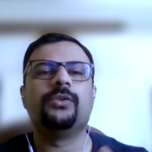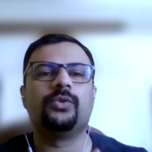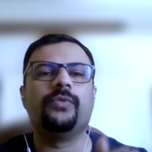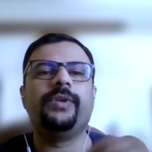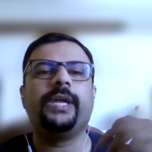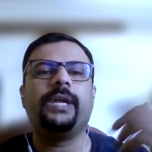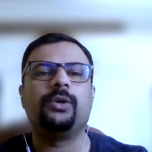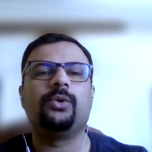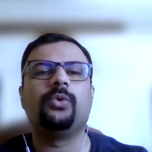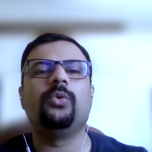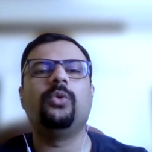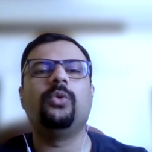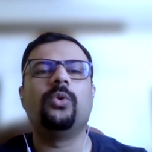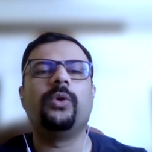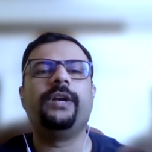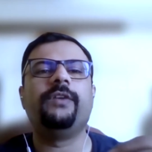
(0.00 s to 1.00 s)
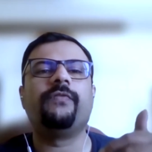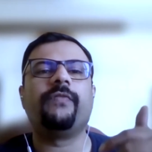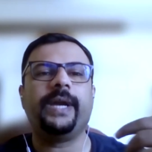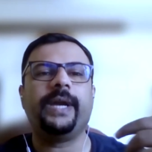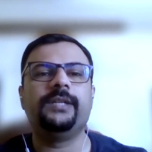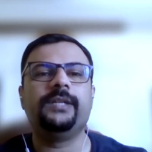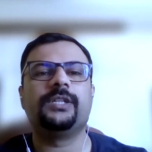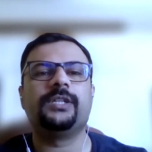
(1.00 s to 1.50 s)
so we have to go and
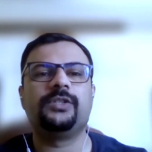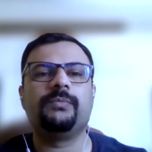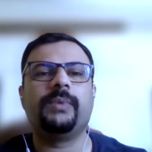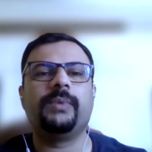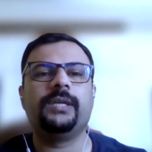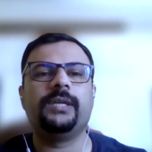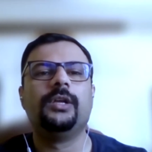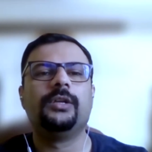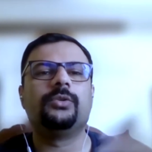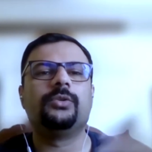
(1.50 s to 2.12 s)
find such bikes.